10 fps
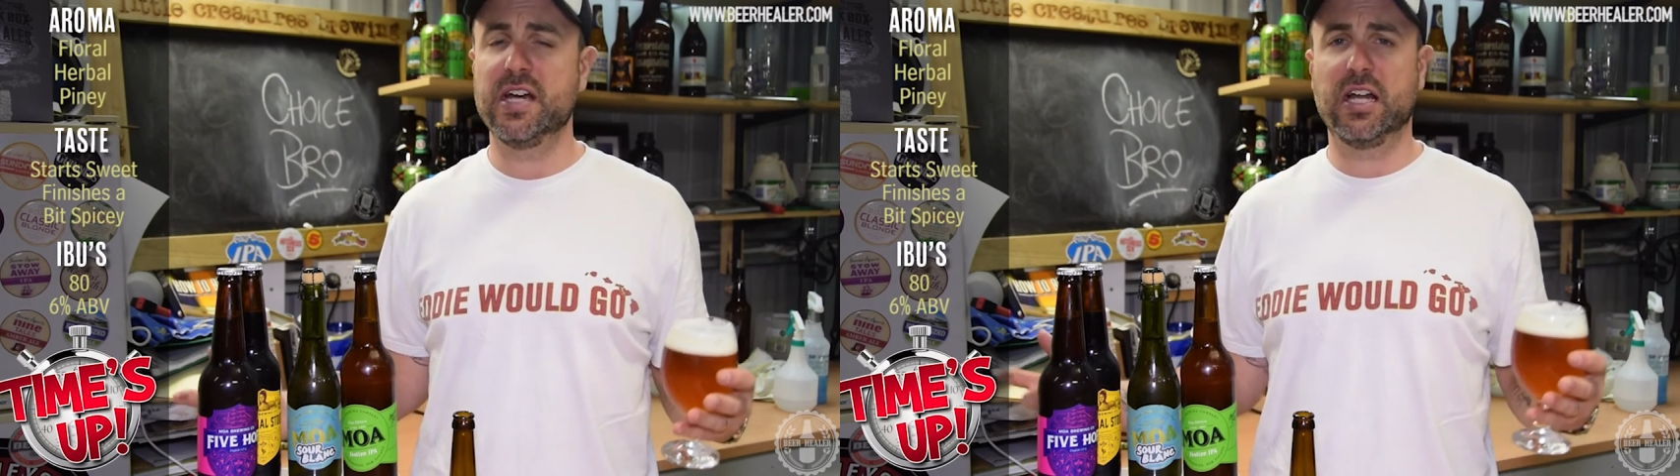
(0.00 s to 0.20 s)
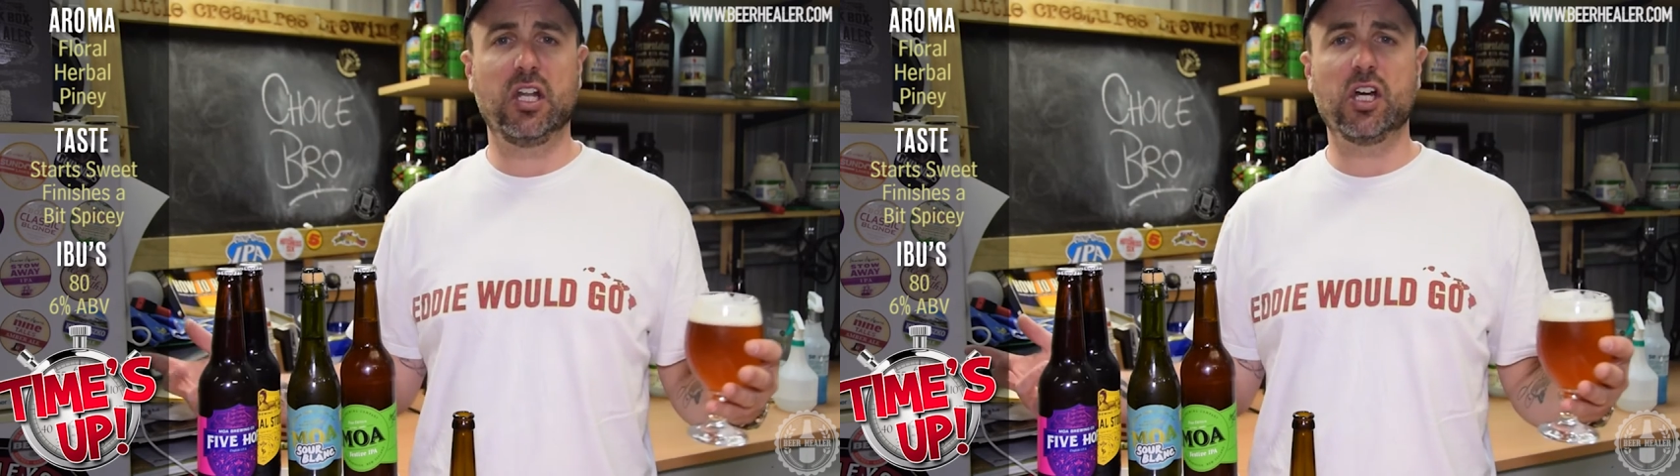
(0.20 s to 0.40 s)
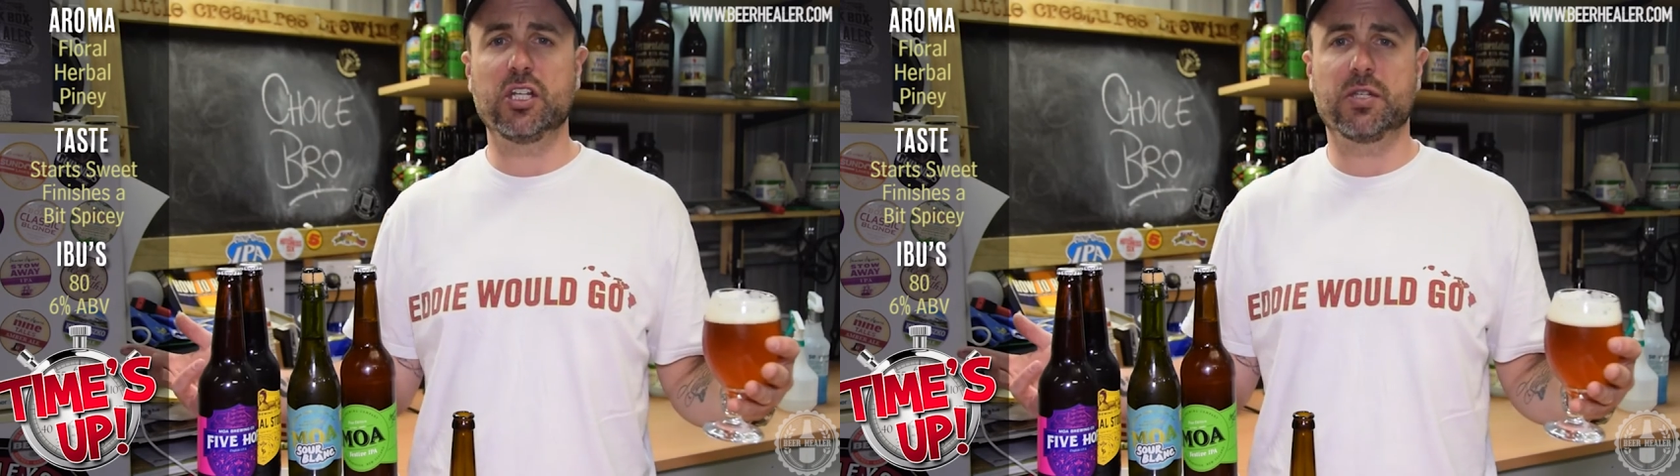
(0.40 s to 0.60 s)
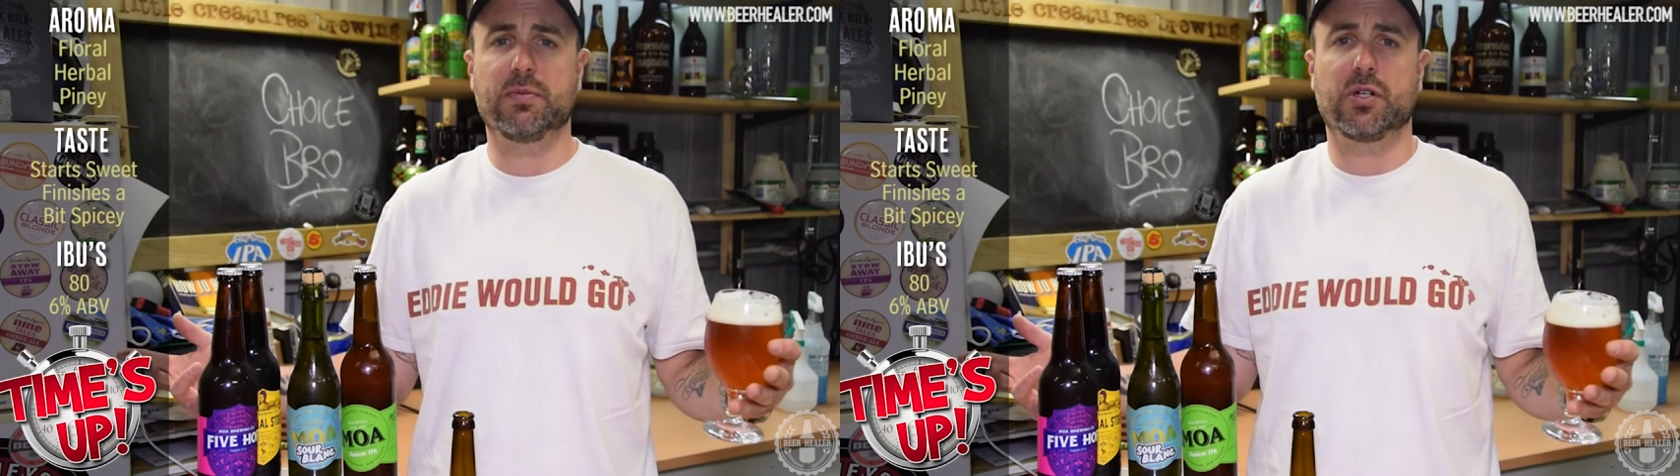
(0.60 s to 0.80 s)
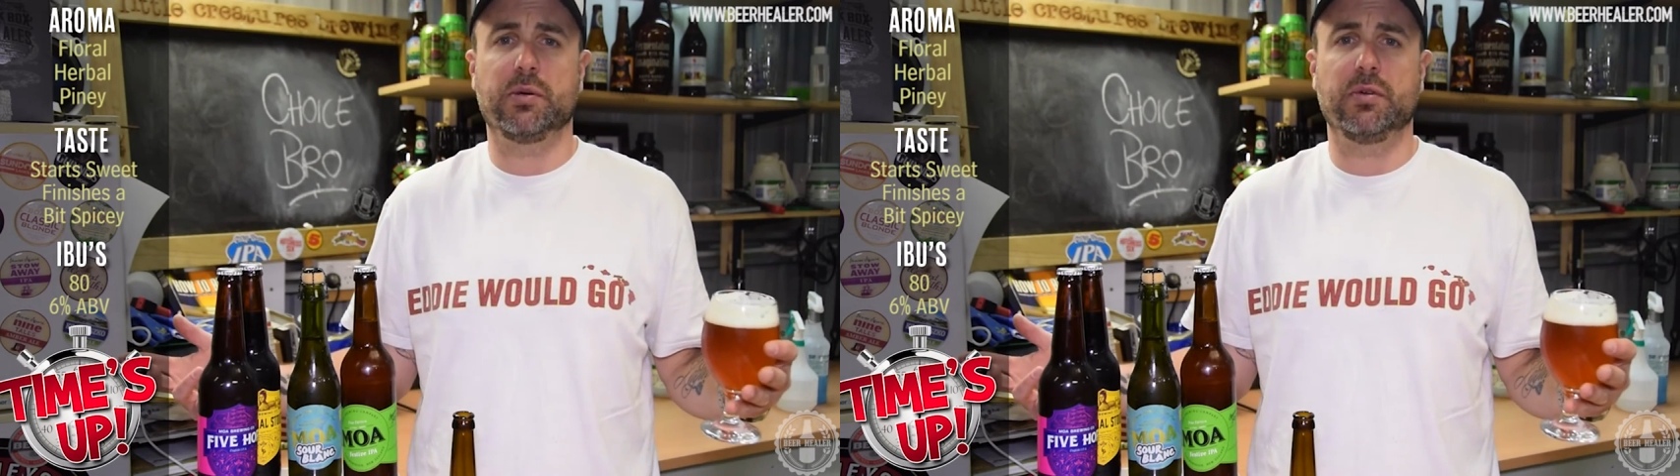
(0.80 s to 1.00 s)
and like and
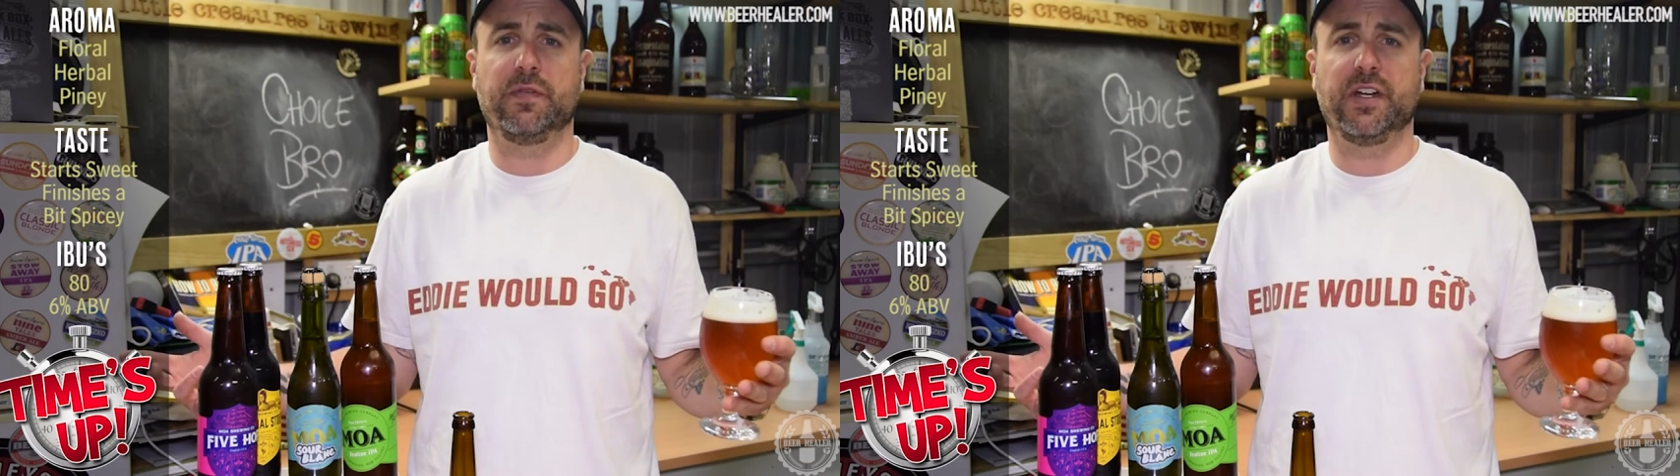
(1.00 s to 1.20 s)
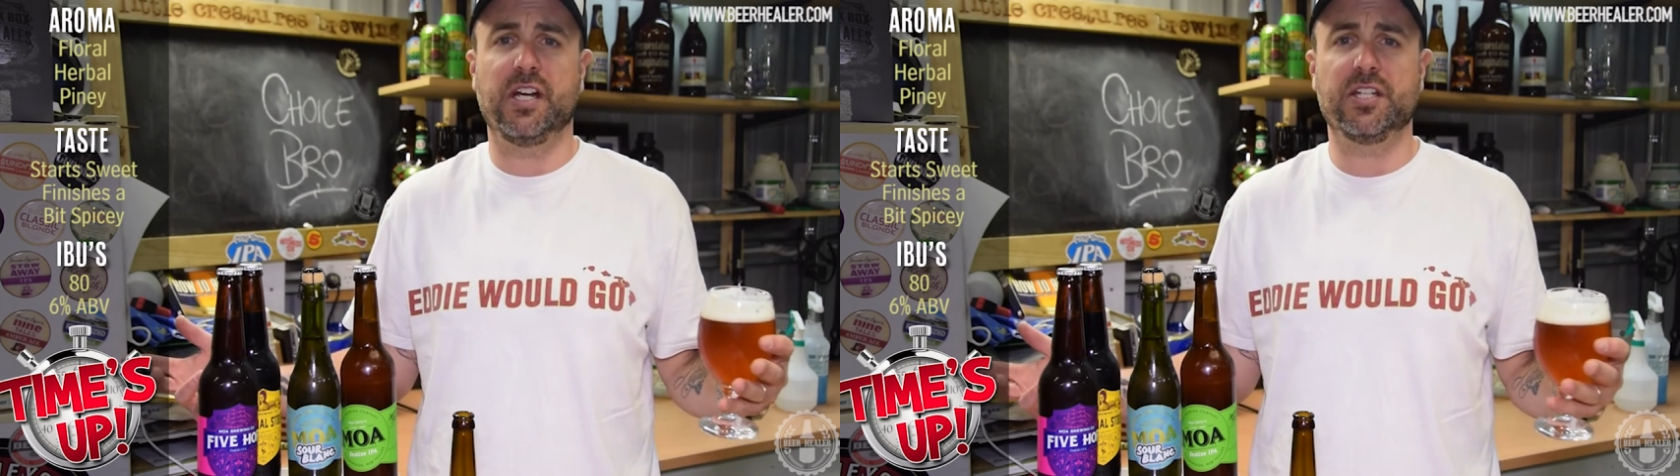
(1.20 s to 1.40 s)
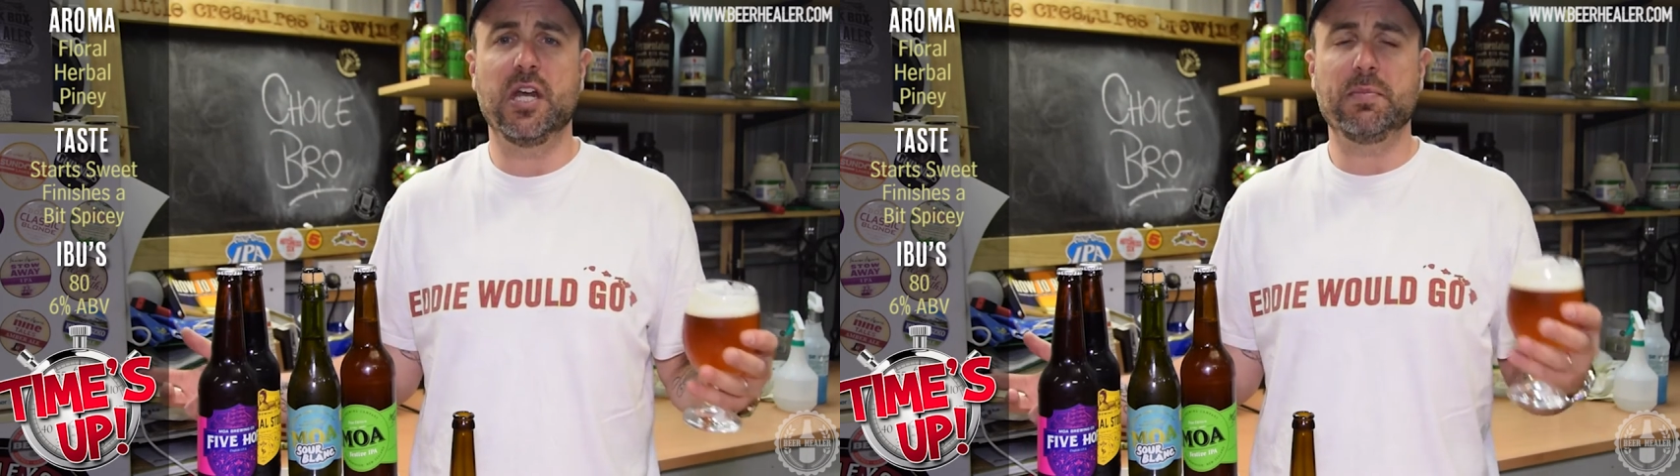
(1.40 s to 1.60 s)
subscribe to our videos.